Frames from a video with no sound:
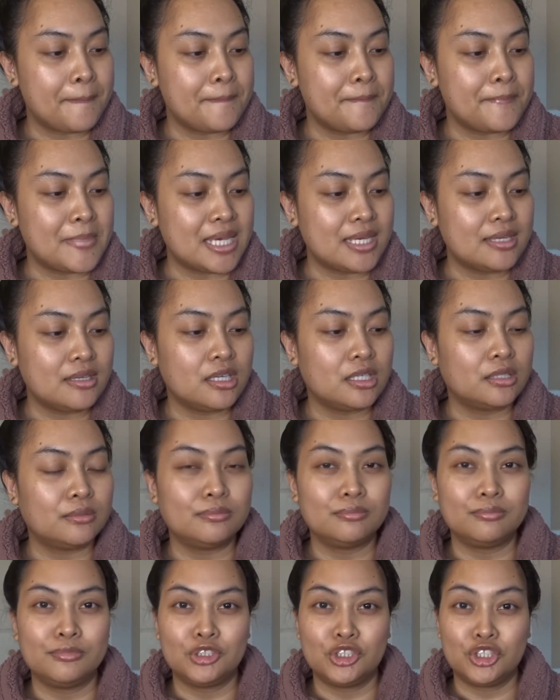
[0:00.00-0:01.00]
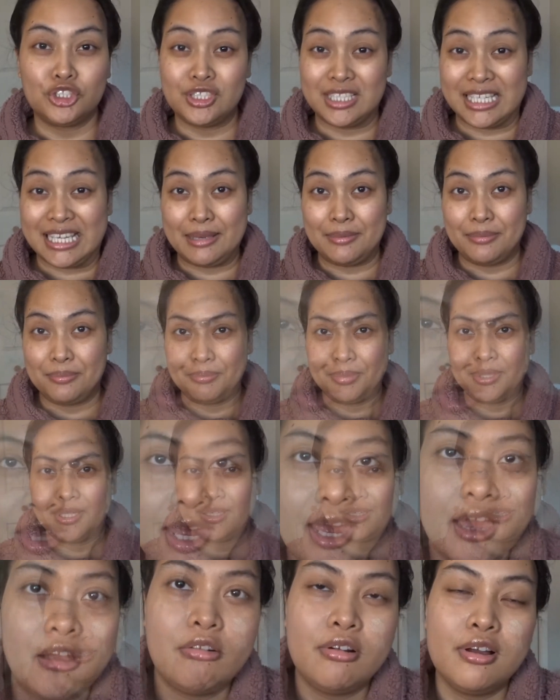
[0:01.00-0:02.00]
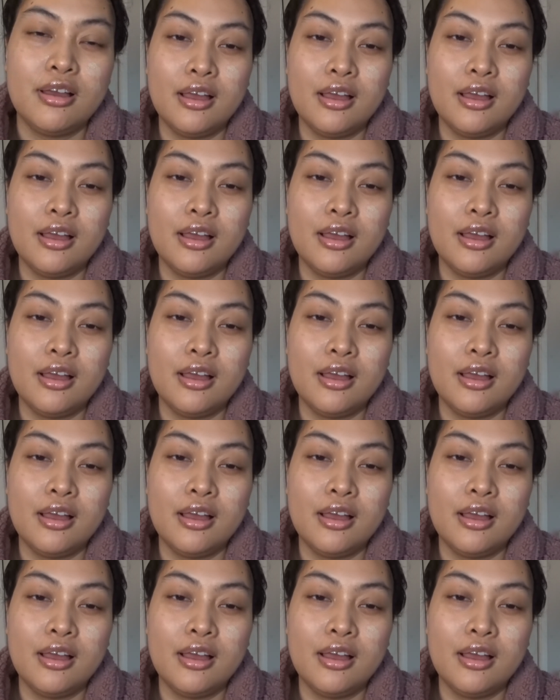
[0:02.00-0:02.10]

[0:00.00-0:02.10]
medium to deep. Now,